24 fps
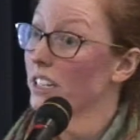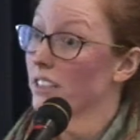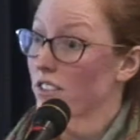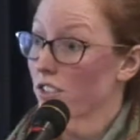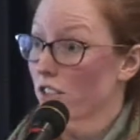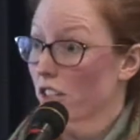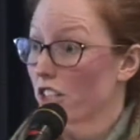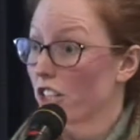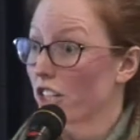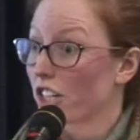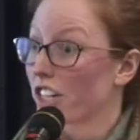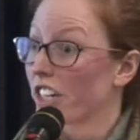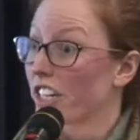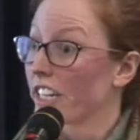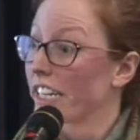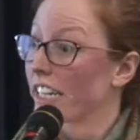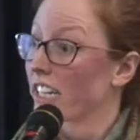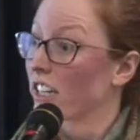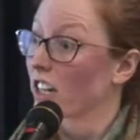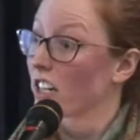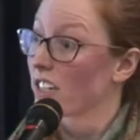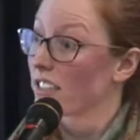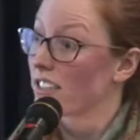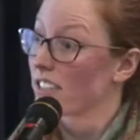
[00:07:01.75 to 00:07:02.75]
insecurity
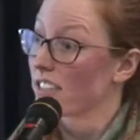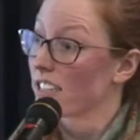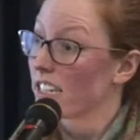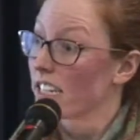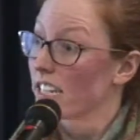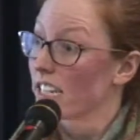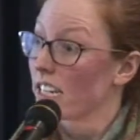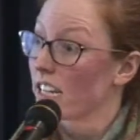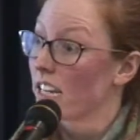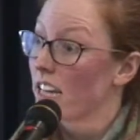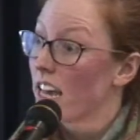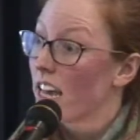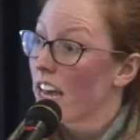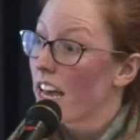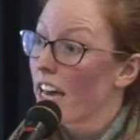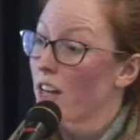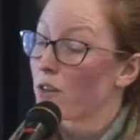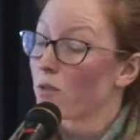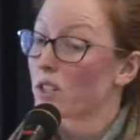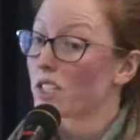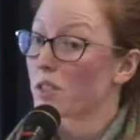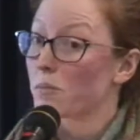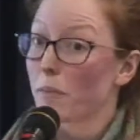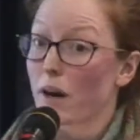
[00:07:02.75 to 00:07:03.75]
in our city
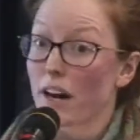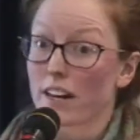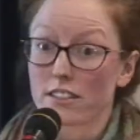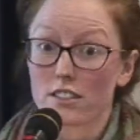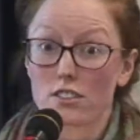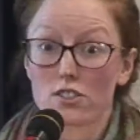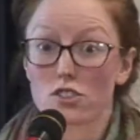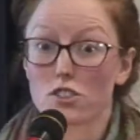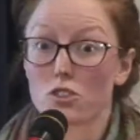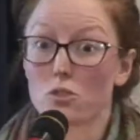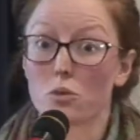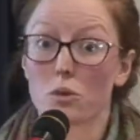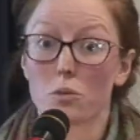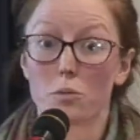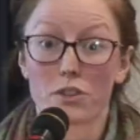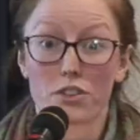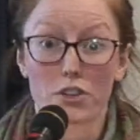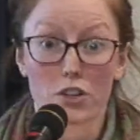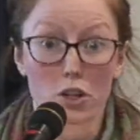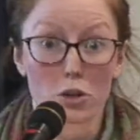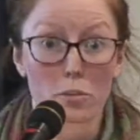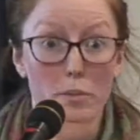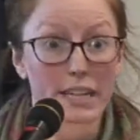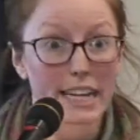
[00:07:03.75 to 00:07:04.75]
and responses to it with
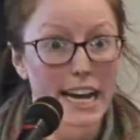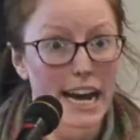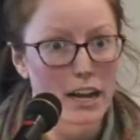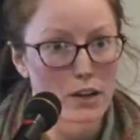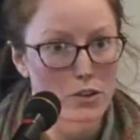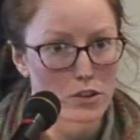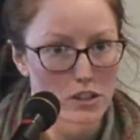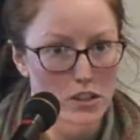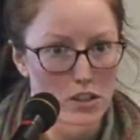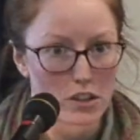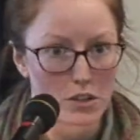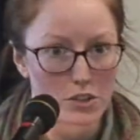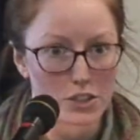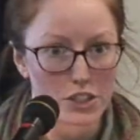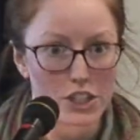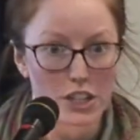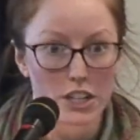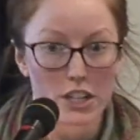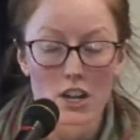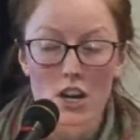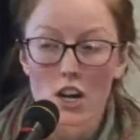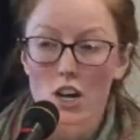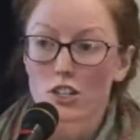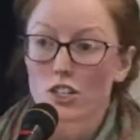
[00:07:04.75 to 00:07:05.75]
urban
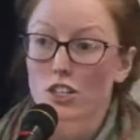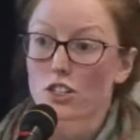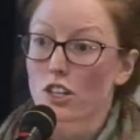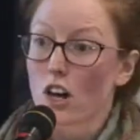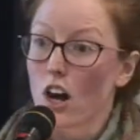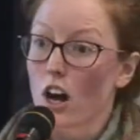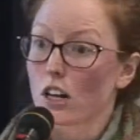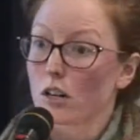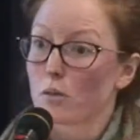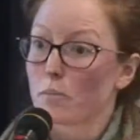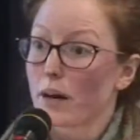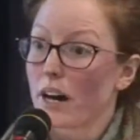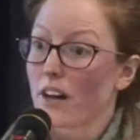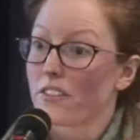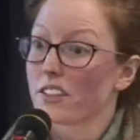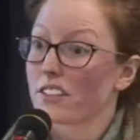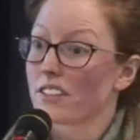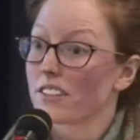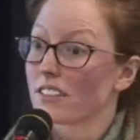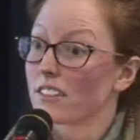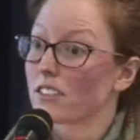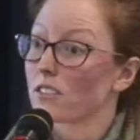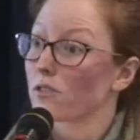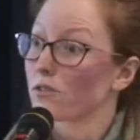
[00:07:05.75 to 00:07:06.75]
agriculture, to talk about the
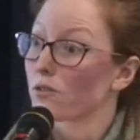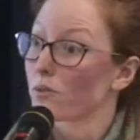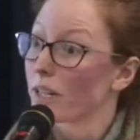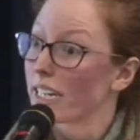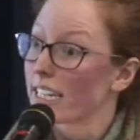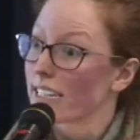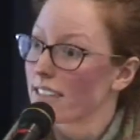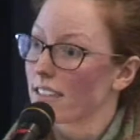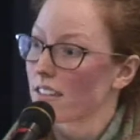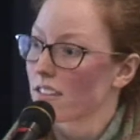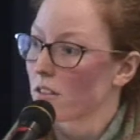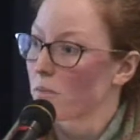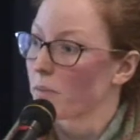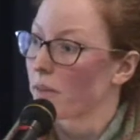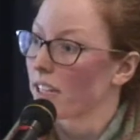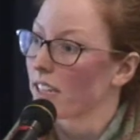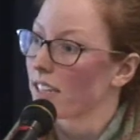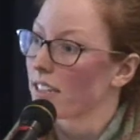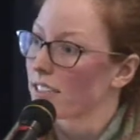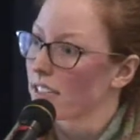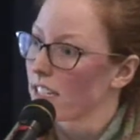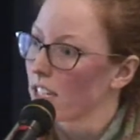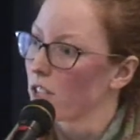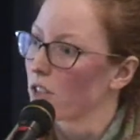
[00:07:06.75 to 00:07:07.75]
sins of racism that
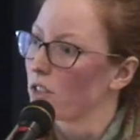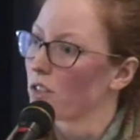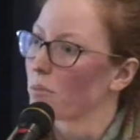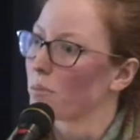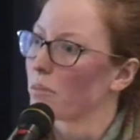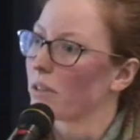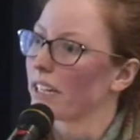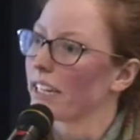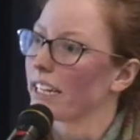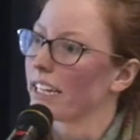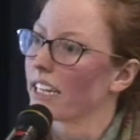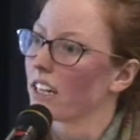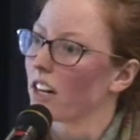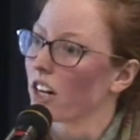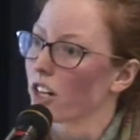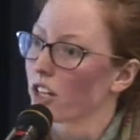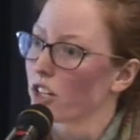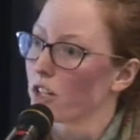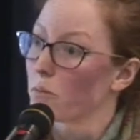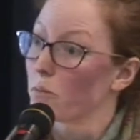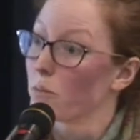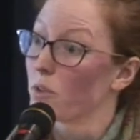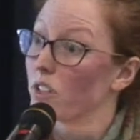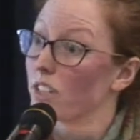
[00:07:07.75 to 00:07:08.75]
continue to plague our
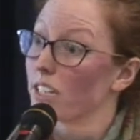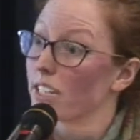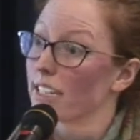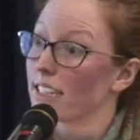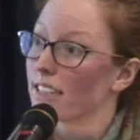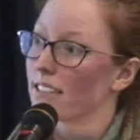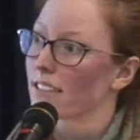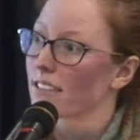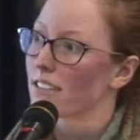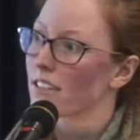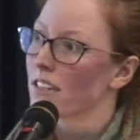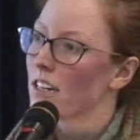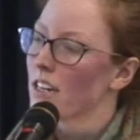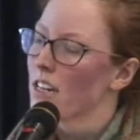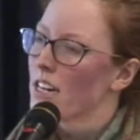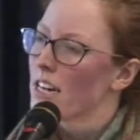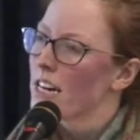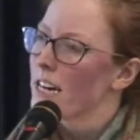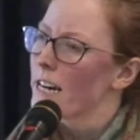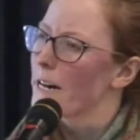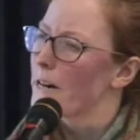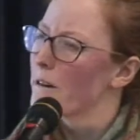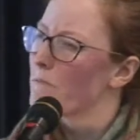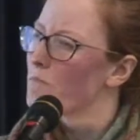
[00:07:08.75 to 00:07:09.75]
communities.
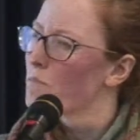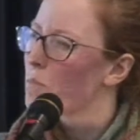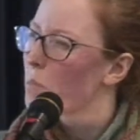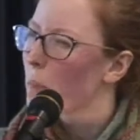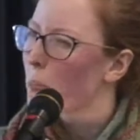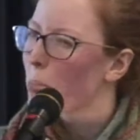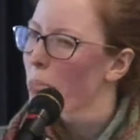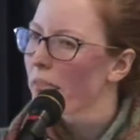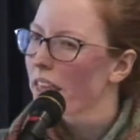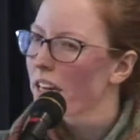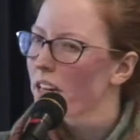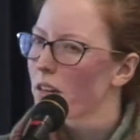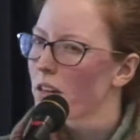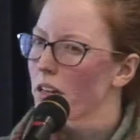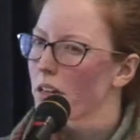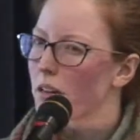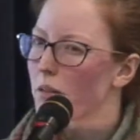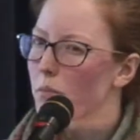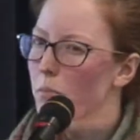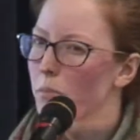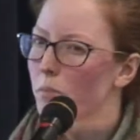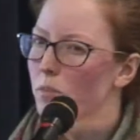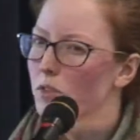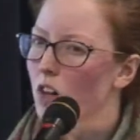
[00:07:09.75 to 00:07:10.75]

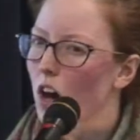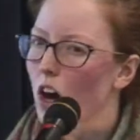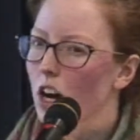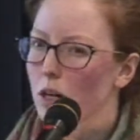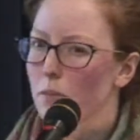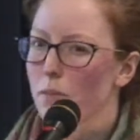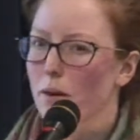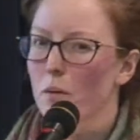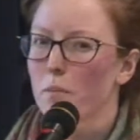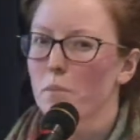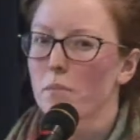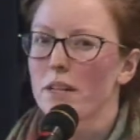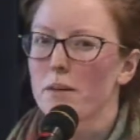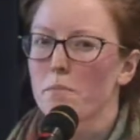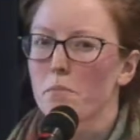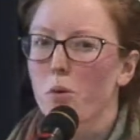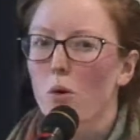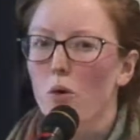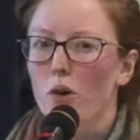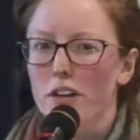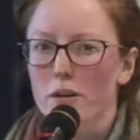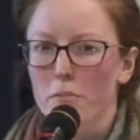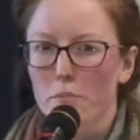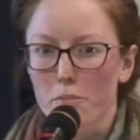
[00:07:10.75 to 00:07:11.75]
Talk about
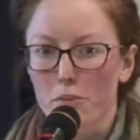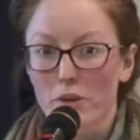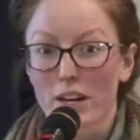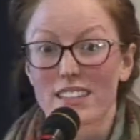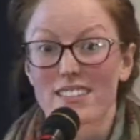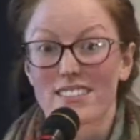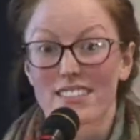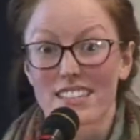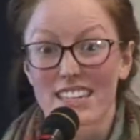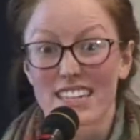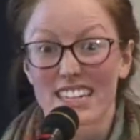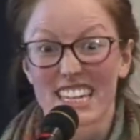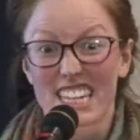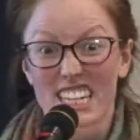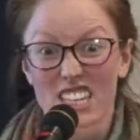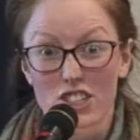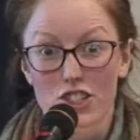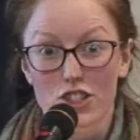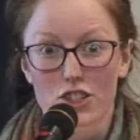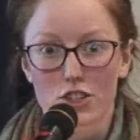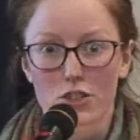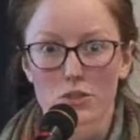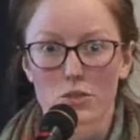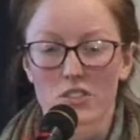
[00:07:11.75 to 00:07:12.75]
important pressing
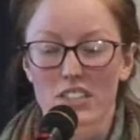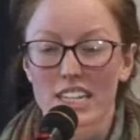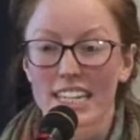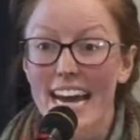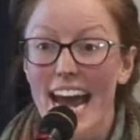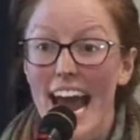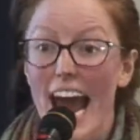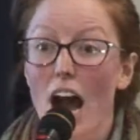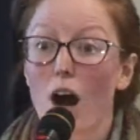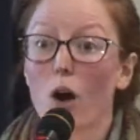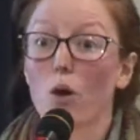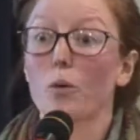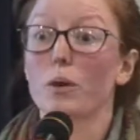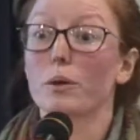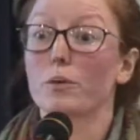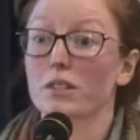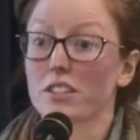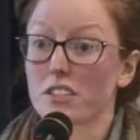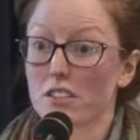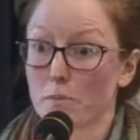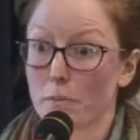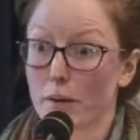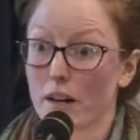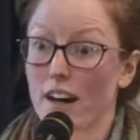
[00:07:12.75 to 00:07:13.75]
issues and how we
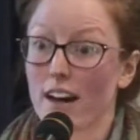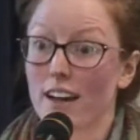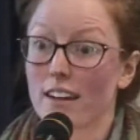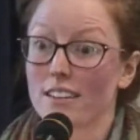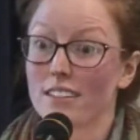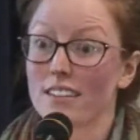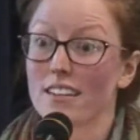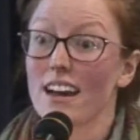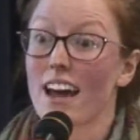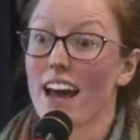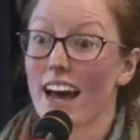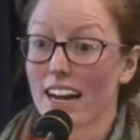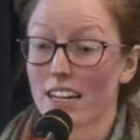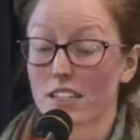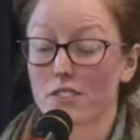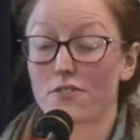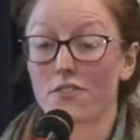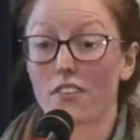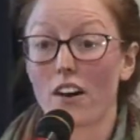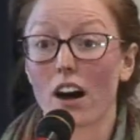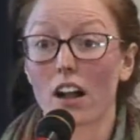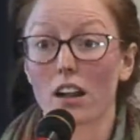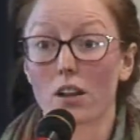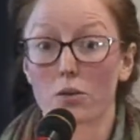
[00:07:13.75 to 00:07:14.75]
respond as
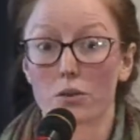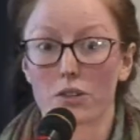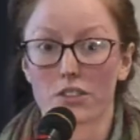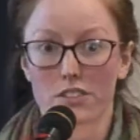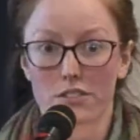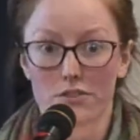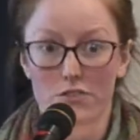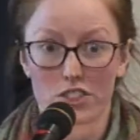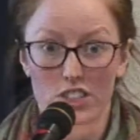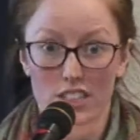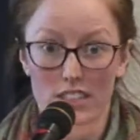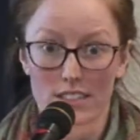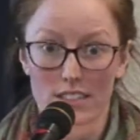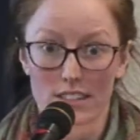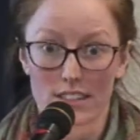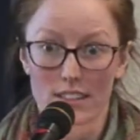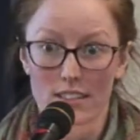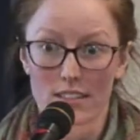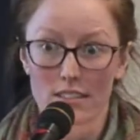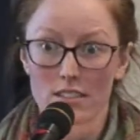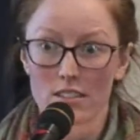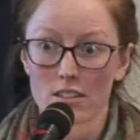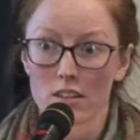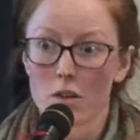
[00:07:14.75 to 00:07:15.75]
followers of
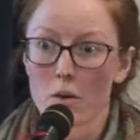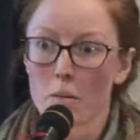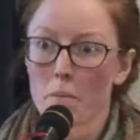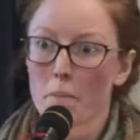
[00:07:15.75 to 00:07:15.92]
Jesus.